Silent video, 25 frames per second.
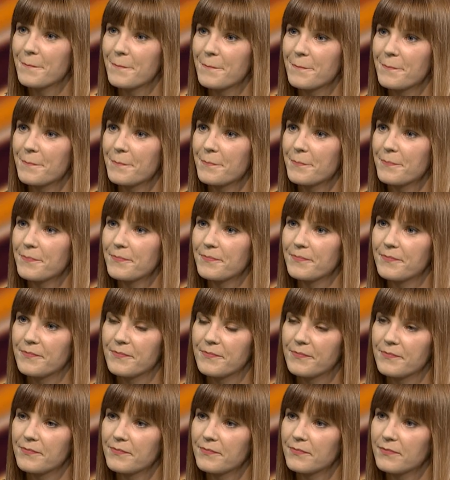mentioned
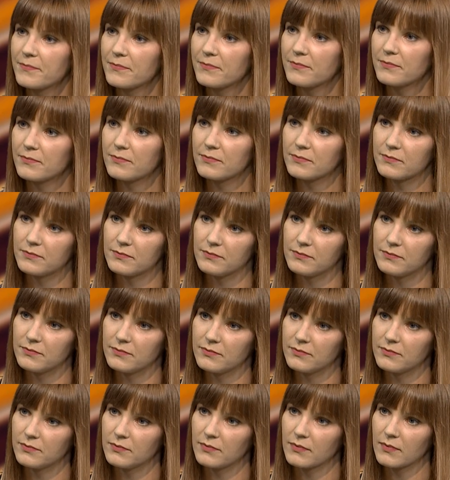that organs are
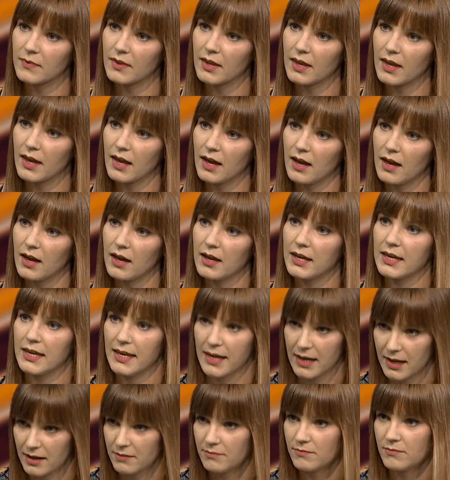older than piano.
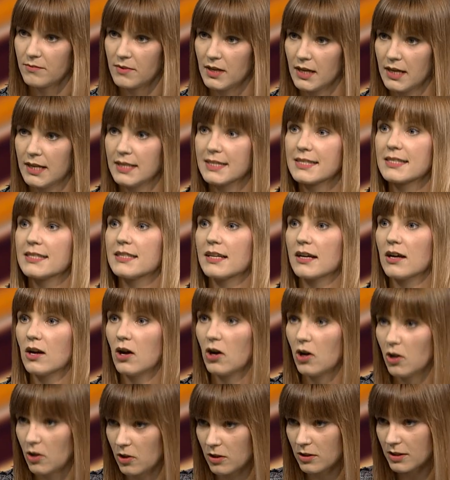Yeah, it's the
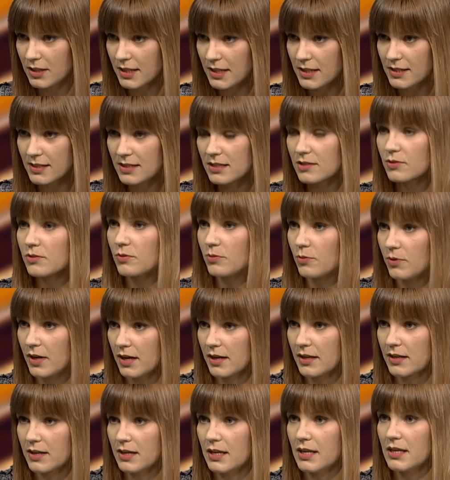oldest
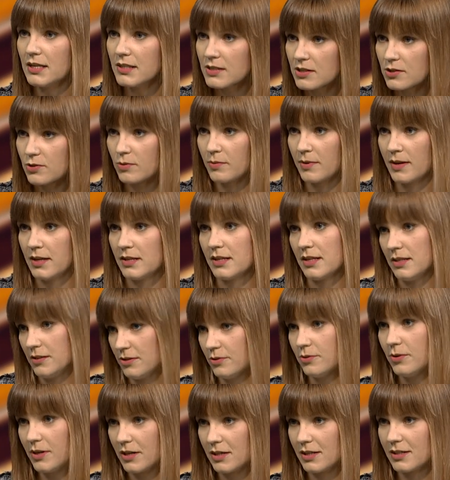one instrument in
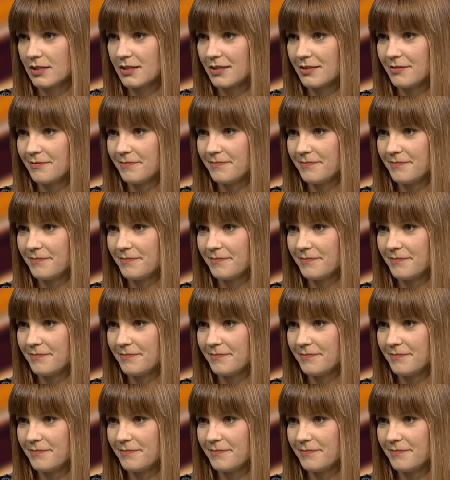the world.